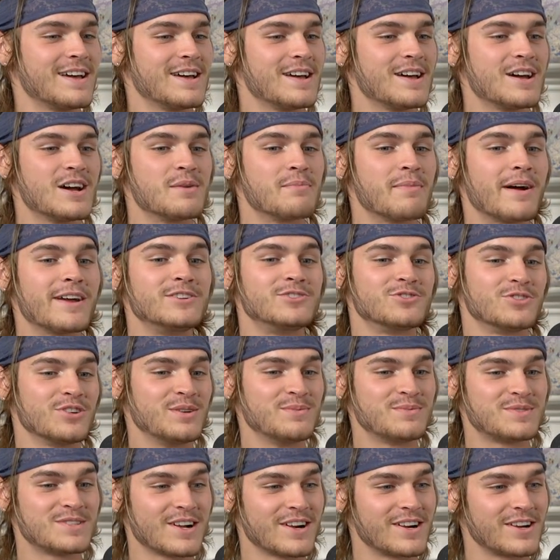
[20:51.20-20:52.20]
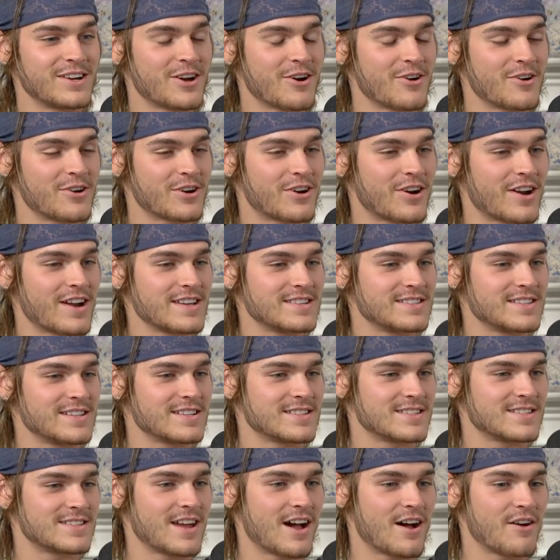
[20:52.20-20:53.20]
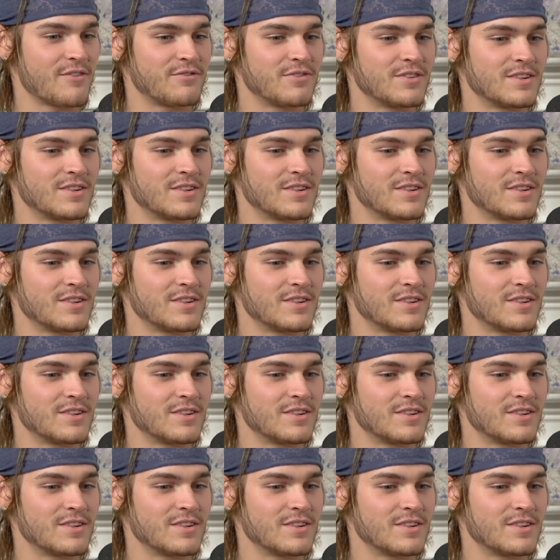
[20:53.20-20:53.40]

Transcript: my dreams started going crazy and stuff.